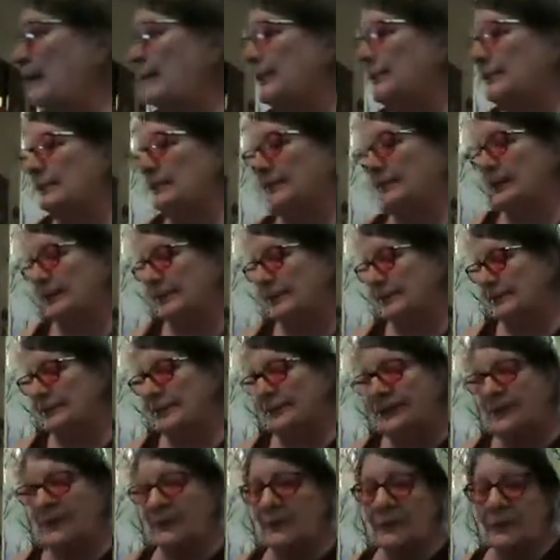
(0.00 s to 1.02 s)
got
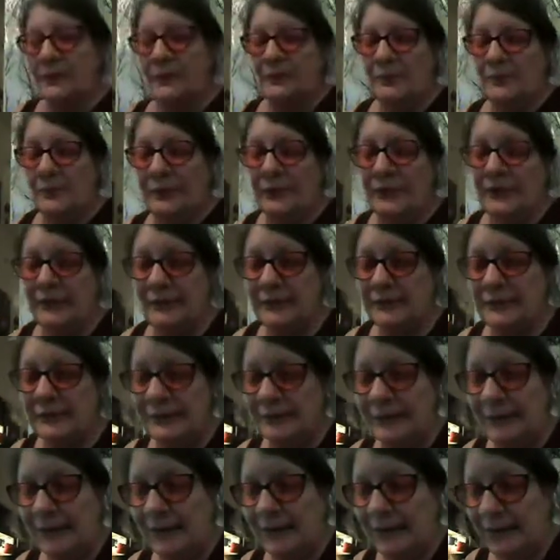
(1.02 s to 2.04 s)
two more
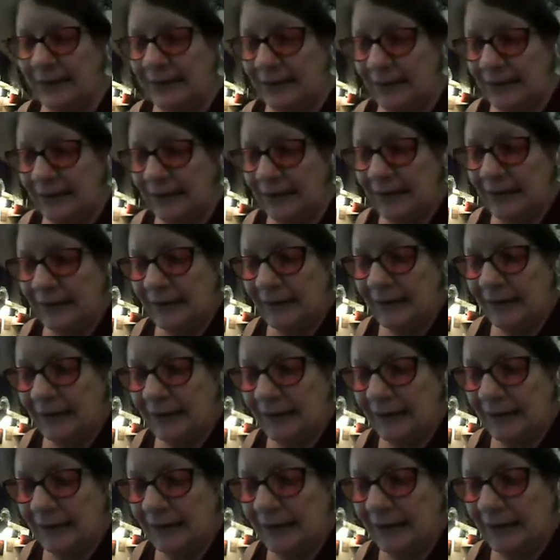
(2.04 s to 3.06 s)
wigs.
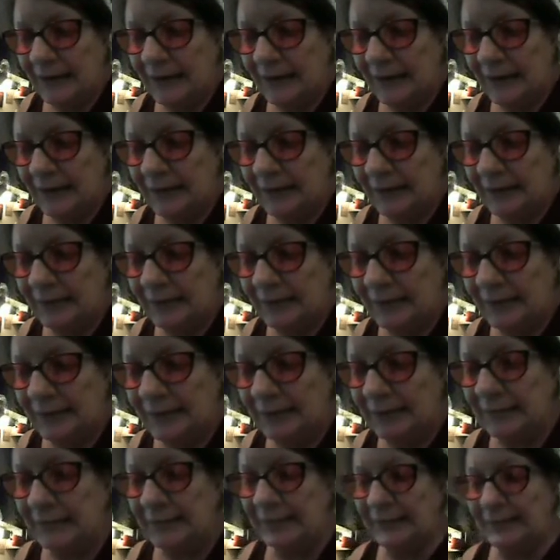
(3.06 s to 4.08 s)
Uh,
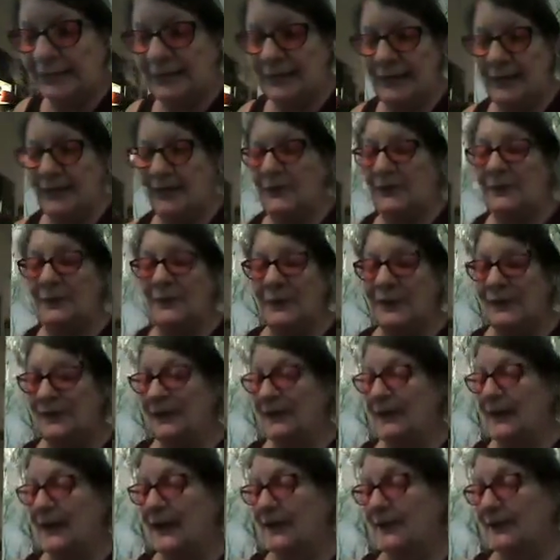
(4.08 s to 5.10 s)

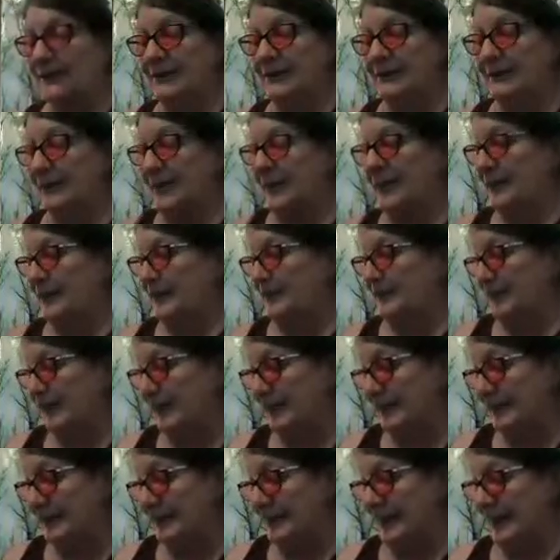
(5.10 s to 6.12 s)
went down to a buck a
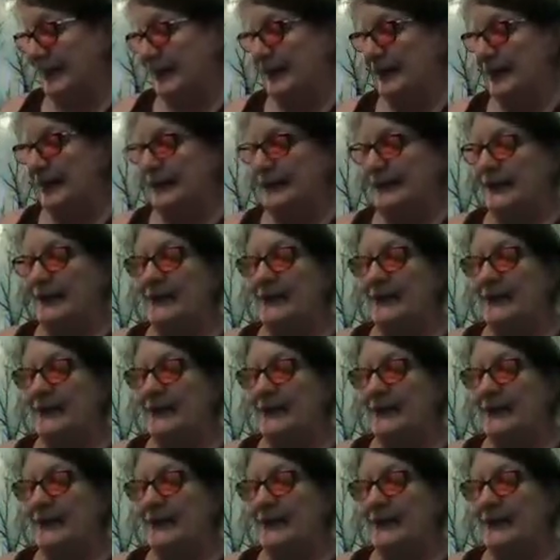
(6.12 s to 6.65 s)
piece. So I got